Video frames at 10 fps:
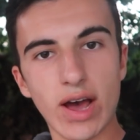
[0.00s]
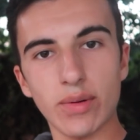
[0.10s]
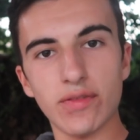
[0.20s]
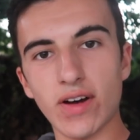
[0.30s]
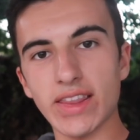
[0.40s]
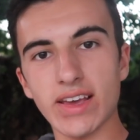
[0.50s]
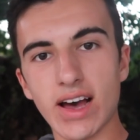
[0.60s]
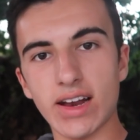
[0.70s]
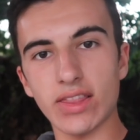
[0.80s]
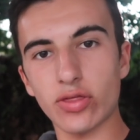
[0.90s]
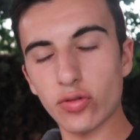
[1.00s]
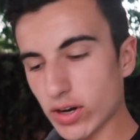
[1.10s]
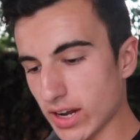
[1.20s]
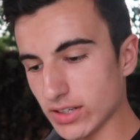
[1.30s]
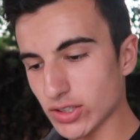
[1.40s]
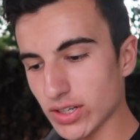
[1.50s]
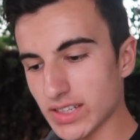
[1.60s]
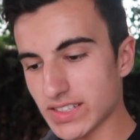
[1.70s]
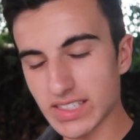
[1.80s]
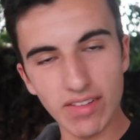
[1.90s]
now we finally got it.
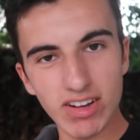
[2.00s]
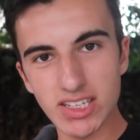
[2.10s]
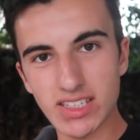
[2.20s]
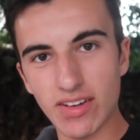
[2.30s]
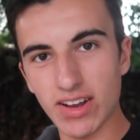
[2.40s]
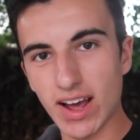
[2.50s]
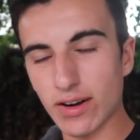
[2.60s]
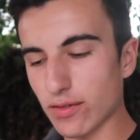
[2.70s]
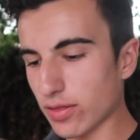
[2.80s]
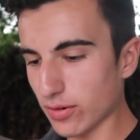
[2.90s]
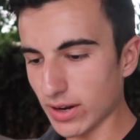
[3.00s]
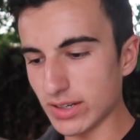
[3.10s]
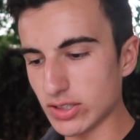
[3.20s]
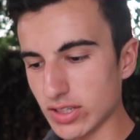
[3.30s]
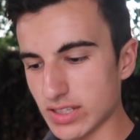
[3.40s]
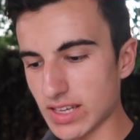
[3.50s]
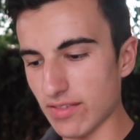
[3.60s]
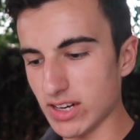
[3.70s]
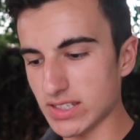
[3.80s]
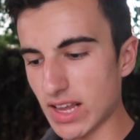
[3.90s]
377 out of
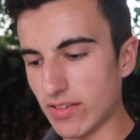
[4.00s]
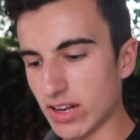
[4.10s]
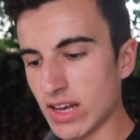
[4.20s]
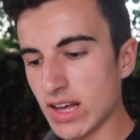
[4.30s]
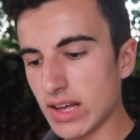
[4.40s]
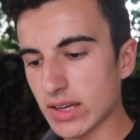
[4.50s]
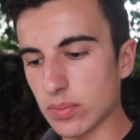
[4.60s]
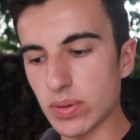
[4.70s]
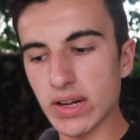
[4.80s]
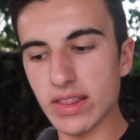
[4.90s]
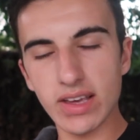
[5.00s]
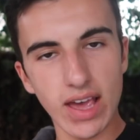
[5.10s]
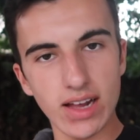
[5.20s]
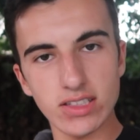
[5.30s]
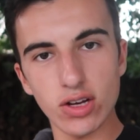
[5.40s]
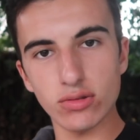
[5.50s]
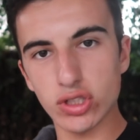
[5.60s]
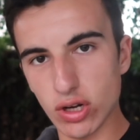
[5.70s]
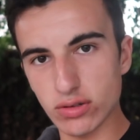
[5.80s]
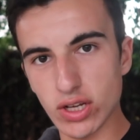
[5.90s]
377, completing the Kanto,
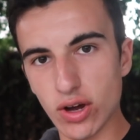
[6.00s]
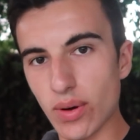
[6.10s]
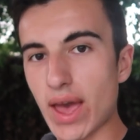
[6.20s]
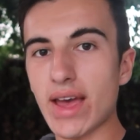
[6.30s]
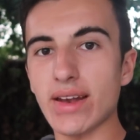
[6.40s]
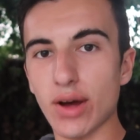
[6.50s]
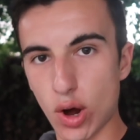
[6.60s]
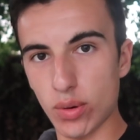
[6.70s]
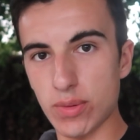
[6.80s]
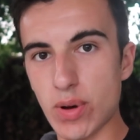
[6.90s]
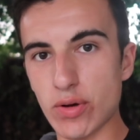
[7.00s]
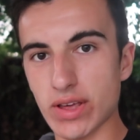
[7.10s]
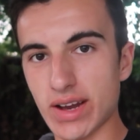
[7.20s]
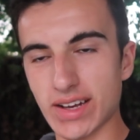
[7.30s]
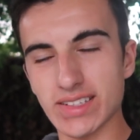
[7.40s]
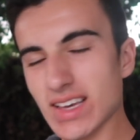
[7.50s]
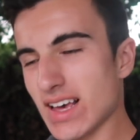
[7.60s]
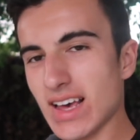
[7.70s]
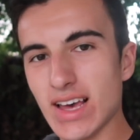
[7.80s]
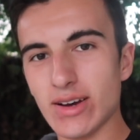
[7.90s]
Johto, and Hoenn Pokédex,
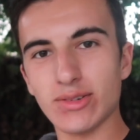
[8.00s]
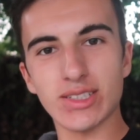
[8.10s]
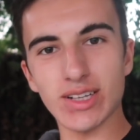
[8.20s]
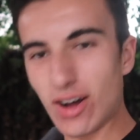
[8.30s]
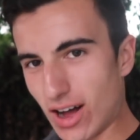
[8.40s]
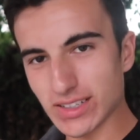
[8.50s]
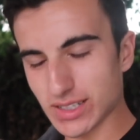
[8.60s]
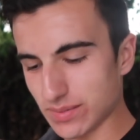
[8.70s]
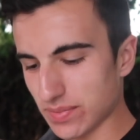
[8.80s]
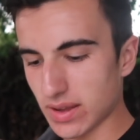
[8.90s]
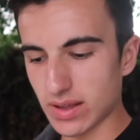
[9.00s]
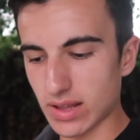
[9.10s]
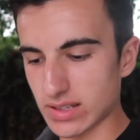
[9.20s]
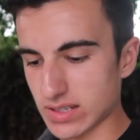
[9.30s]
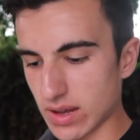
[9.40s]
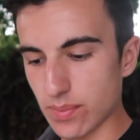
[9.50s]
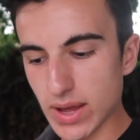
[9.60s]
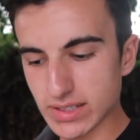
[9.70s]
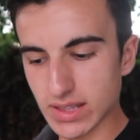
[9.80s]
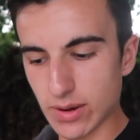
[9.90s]
which is awesome. It's
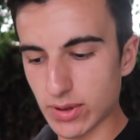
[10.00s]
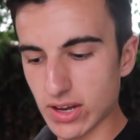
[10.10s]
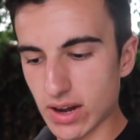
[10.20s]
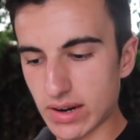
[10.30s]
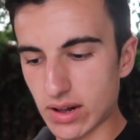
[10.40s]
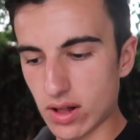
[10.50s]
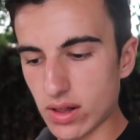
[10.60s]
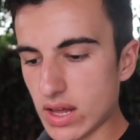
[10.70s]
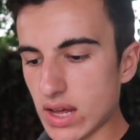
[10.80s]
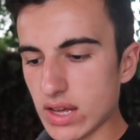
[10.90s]
amazing that we got it all.